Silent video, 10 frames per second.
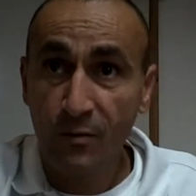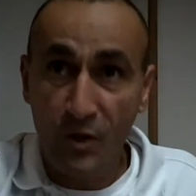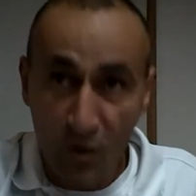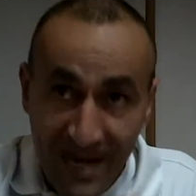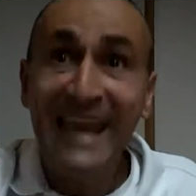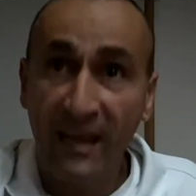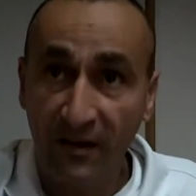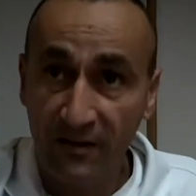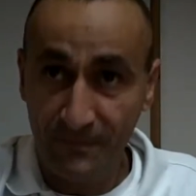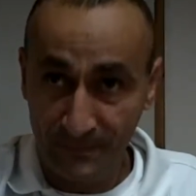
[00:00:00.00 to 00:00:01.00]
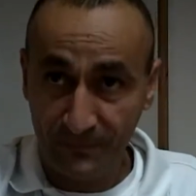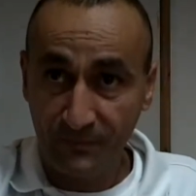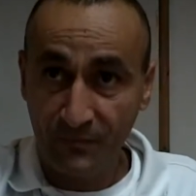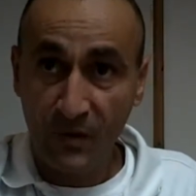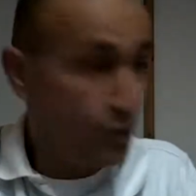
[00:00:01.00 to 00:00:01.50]
Where you're naked.
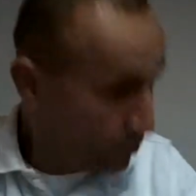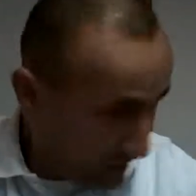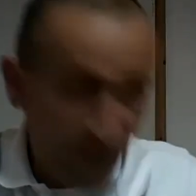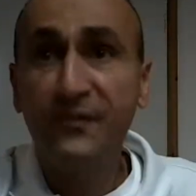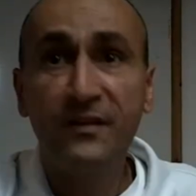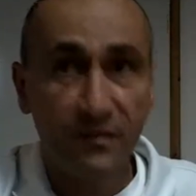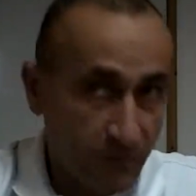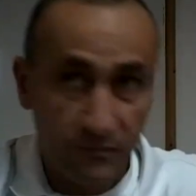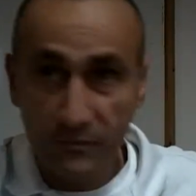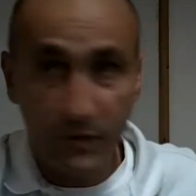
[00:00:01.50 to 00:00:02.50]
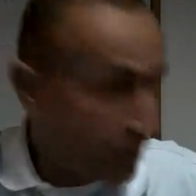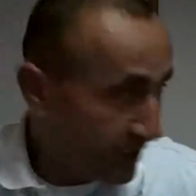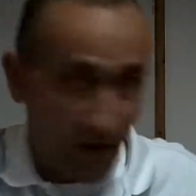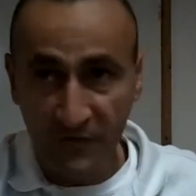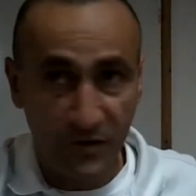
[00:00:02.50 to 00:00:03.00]
You left.
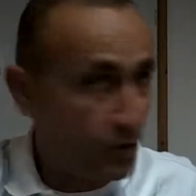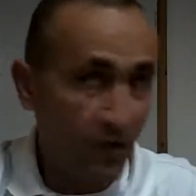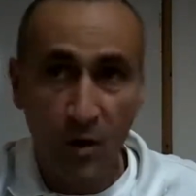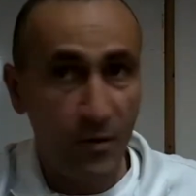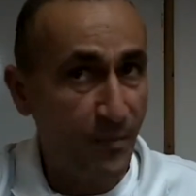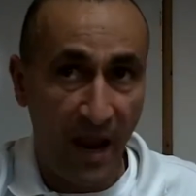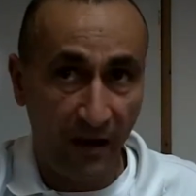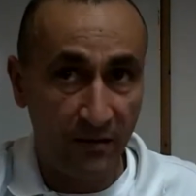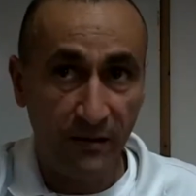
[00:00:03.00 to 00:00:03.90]
You're not going back.